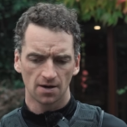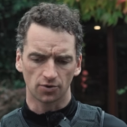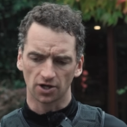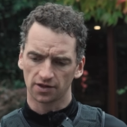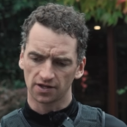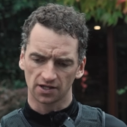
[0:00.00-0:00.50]

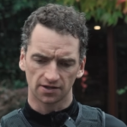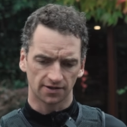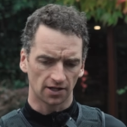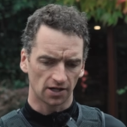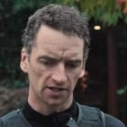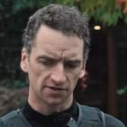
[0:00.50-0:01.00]
But I think
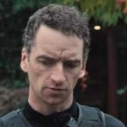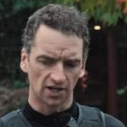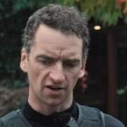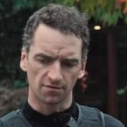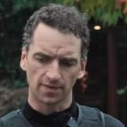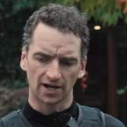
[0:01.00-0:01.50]
the likes we
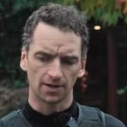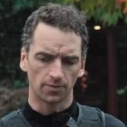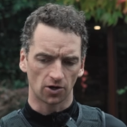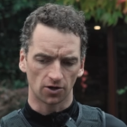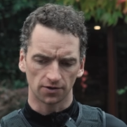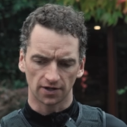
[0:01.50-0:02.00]
have,
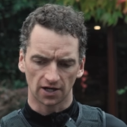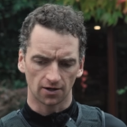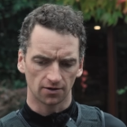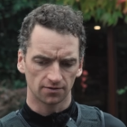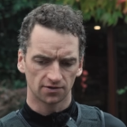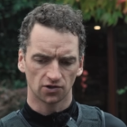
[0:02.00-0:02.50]
Ballyburn
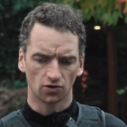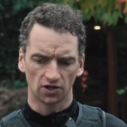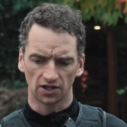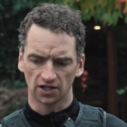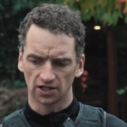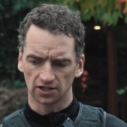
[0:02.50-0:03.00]
there,
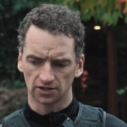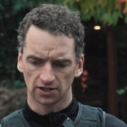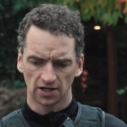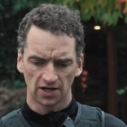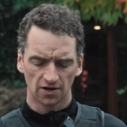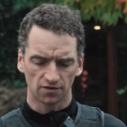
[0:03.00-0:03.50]
Tullyhill,
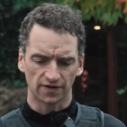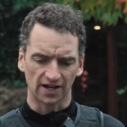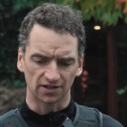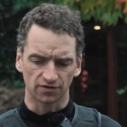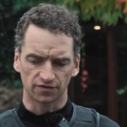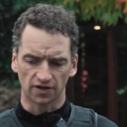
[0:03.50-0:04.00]

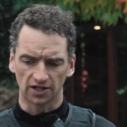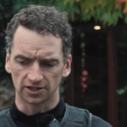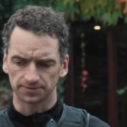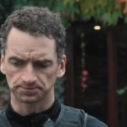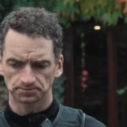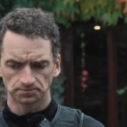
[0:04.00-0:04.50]
Fact of
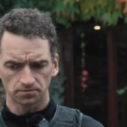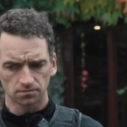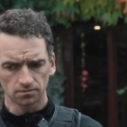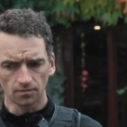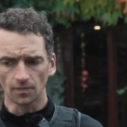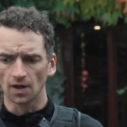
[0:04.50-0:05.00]
File,
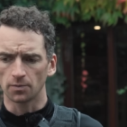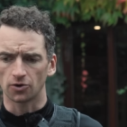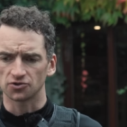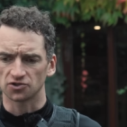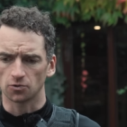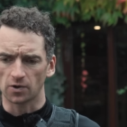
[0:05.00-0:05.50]

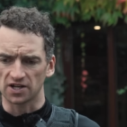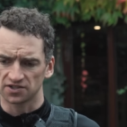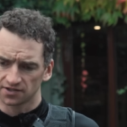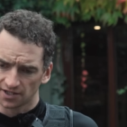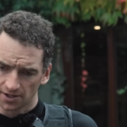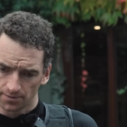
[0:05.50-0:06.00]
Mirazur
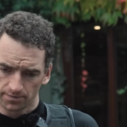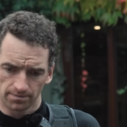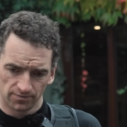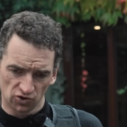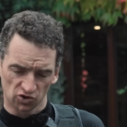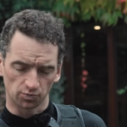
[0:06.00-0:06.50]
West, that are
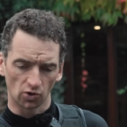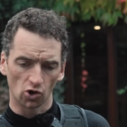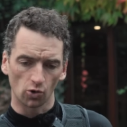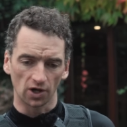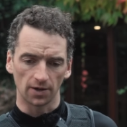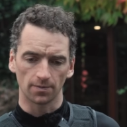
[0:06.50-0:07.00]
just
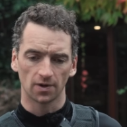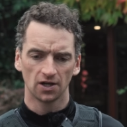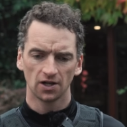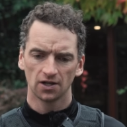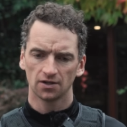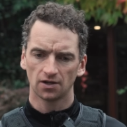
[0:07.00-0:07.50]
below him.
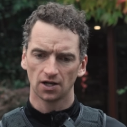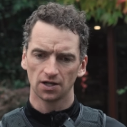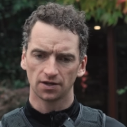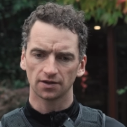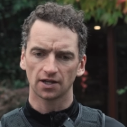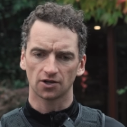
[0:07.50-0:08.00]
I
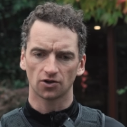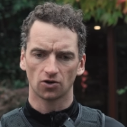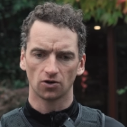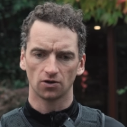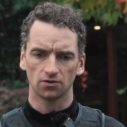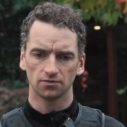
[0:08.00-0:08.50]
think they could
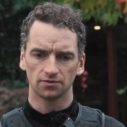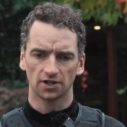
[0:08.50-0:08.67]
all.